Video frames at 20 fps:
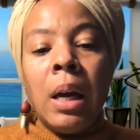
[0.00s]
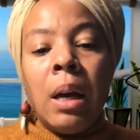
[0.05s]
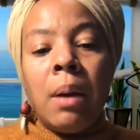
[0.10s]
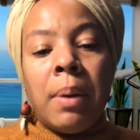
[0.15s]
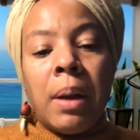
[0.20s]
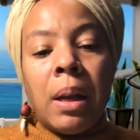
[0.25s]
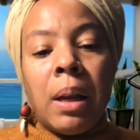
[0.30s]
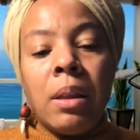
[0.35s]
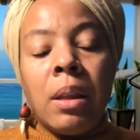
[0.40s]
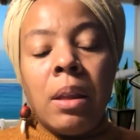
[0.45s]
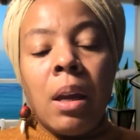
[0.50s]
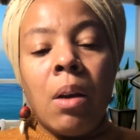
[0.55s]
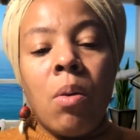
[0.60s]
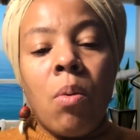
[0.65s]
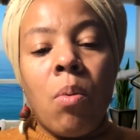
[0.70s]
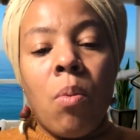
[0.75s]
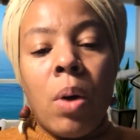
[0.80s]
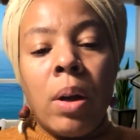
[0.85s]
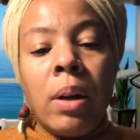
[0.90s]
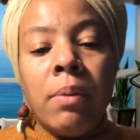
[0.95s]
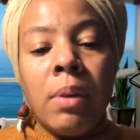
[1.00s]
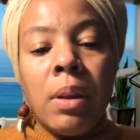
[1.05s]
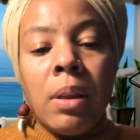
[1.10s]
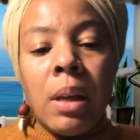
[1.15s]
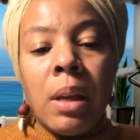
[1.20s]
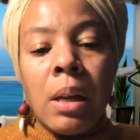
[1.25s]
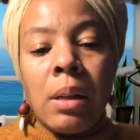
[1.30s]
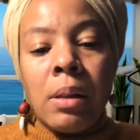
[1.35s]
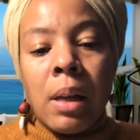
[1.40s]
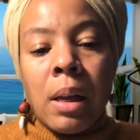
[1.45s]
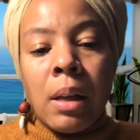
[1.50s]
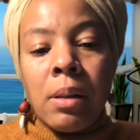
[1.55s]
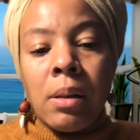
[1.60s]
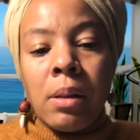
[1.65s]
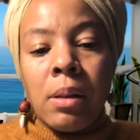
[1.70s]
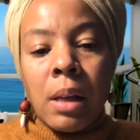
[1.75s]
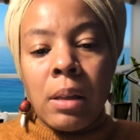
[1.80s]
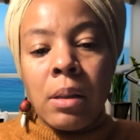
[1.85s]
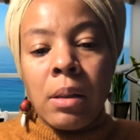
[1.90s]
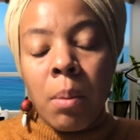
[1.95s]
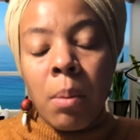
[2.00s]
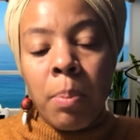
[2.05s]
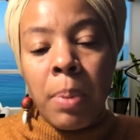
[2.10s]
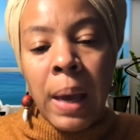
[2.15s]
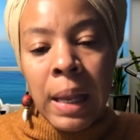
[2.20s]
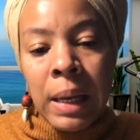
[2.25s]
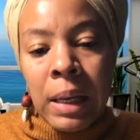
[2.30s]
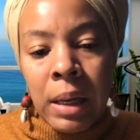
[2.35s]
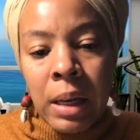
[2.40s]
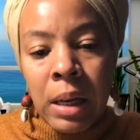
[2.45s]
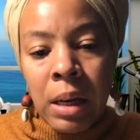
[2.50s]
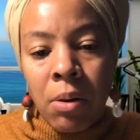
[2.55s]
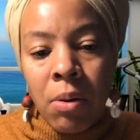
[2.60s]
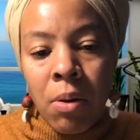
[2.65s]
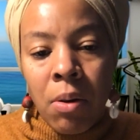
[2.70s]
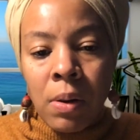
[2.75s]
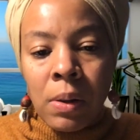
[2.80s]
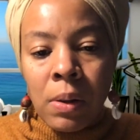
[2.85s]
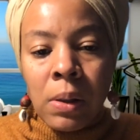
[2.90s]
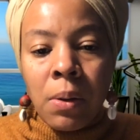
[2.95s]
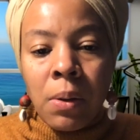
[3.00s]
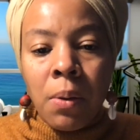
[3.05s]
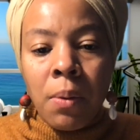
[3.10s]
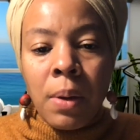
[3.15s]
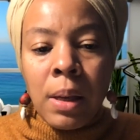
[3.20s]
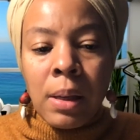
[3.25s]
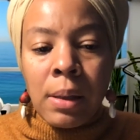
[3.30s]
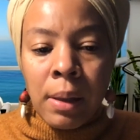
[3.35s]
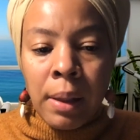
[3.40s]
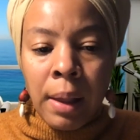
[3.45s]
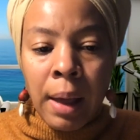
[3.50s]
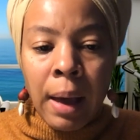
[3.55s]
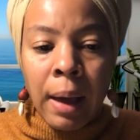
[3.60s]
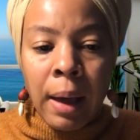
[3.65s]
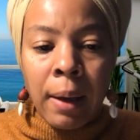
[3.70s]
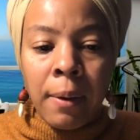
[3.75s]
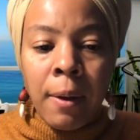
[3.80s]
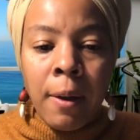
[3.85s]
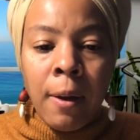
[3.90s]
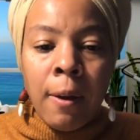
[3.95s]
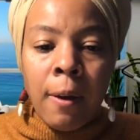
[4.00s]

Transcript: but I think one of the things that's compelling here also is that